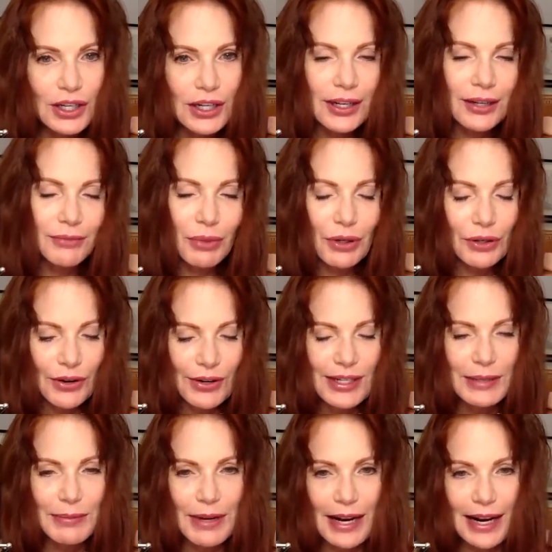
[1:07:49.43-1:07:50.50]
and then put her own
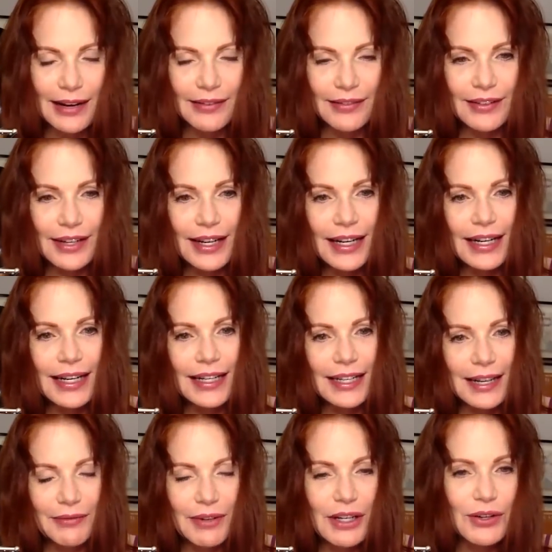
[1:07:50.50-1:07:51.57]
spin on it. And
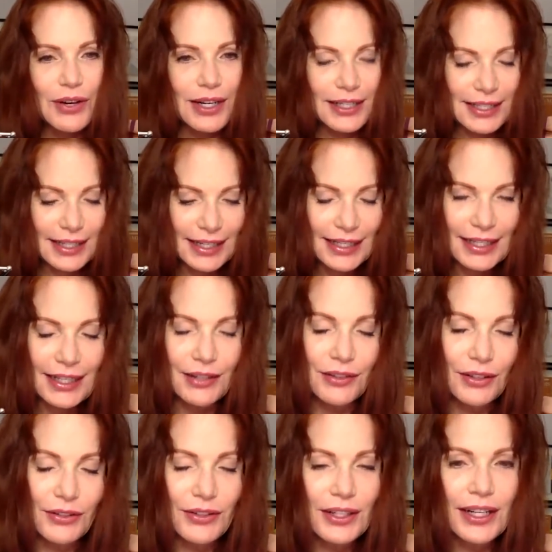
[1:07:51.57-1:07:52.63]
then we translated it, or
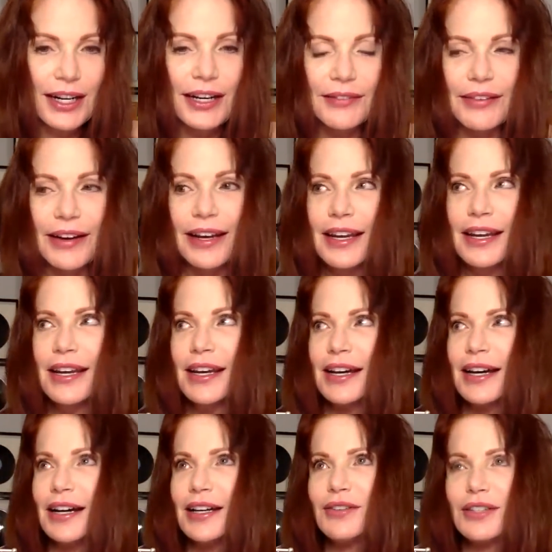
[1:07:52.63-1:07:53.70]
you did anyway,
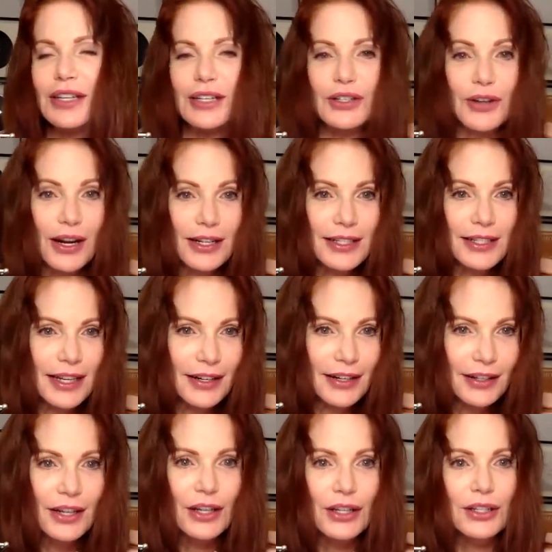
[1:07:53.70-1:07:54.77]
using a
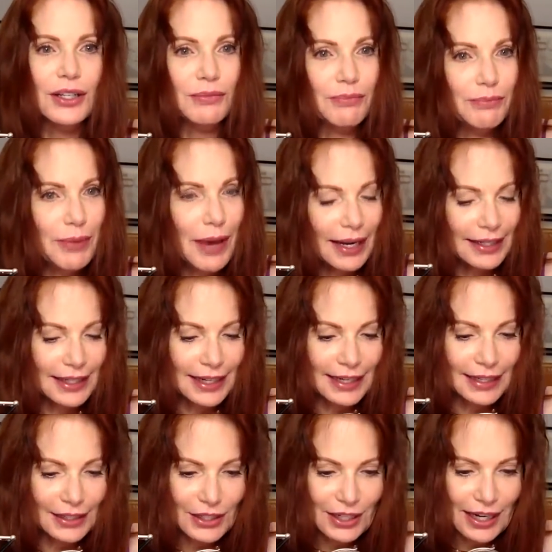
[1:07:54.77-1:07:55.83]
translator back to
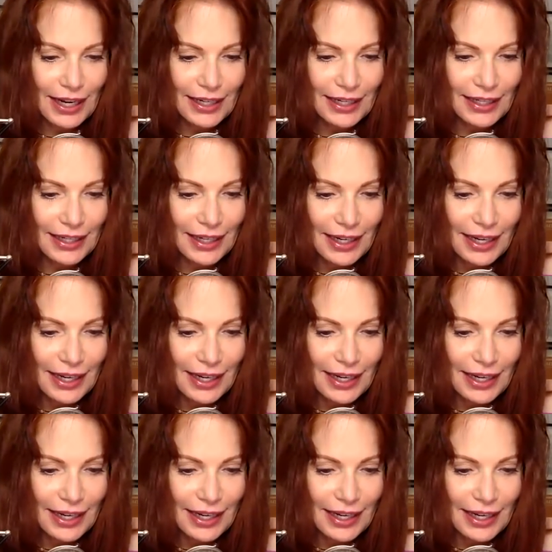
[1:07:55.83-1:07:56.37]
English again. And